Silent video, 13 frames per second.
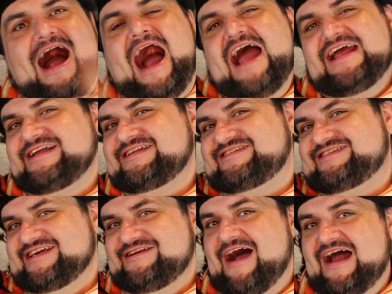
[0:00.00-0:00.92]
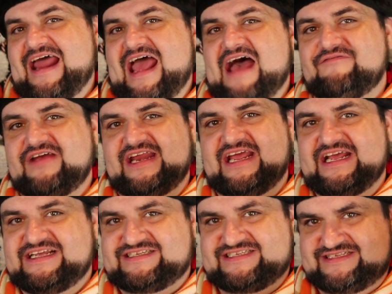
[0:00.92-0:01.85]
I did not have
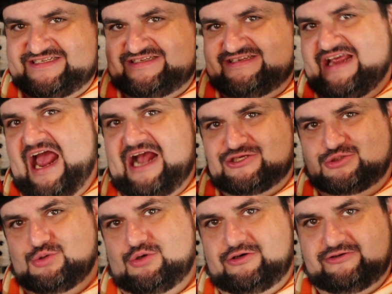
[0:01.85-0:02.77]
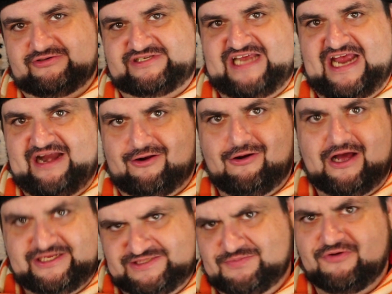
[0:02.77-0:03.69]
any s actual Santa
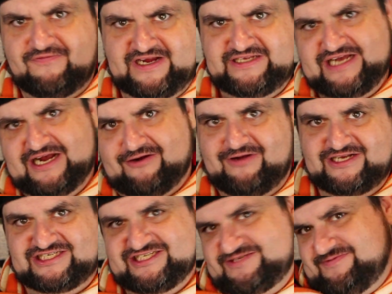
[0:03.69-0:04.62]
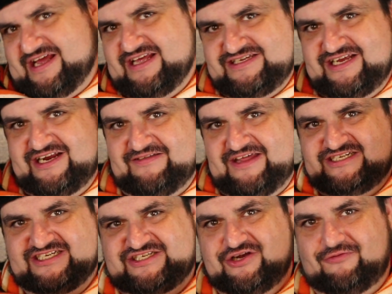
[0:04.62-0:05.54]
Claus movie decorations because, you know, they
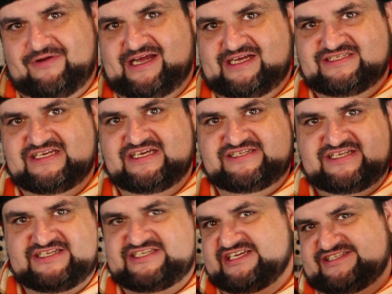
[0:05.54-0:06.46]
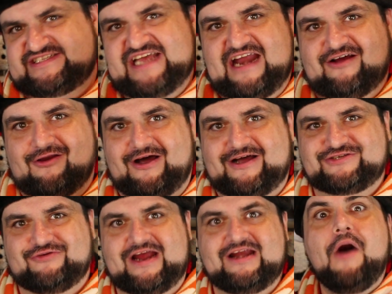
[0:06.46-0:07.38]
just don't really exist. It's just Santa
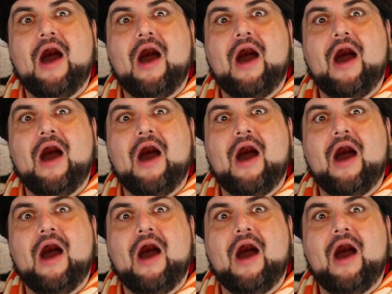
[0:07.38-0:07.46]
Claus, right?